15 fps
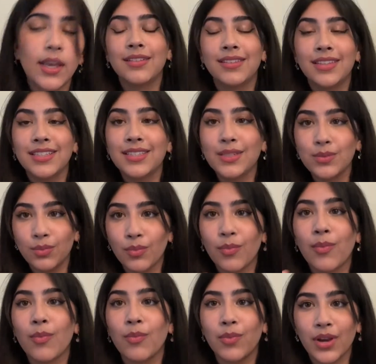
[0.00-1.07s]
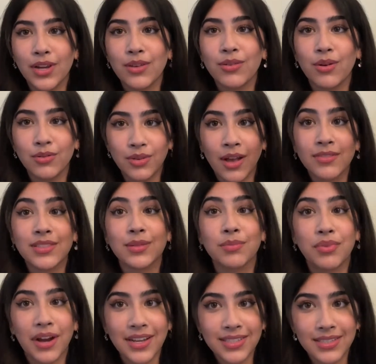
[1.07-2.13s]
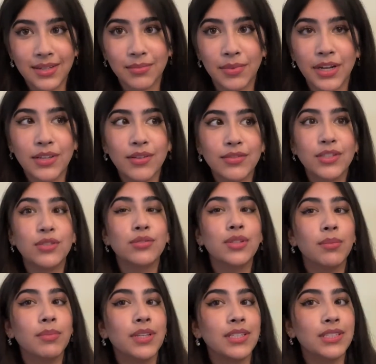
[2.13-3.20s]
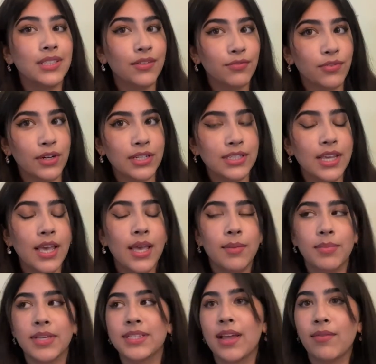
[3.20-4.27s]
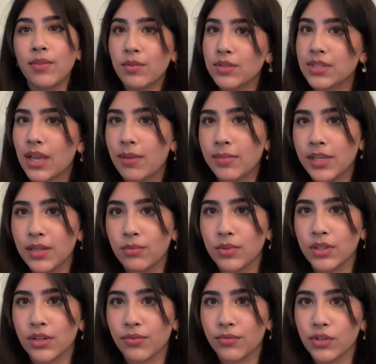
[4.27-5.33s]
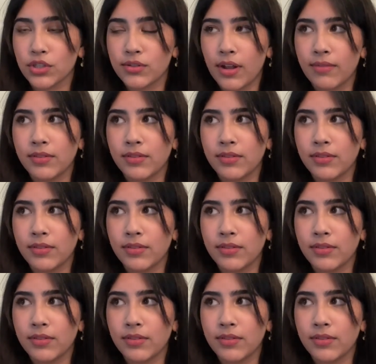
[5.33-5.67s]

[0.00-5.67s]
This is where you have to impress them, right? You have to do something different because everyone's coming in with their first draft.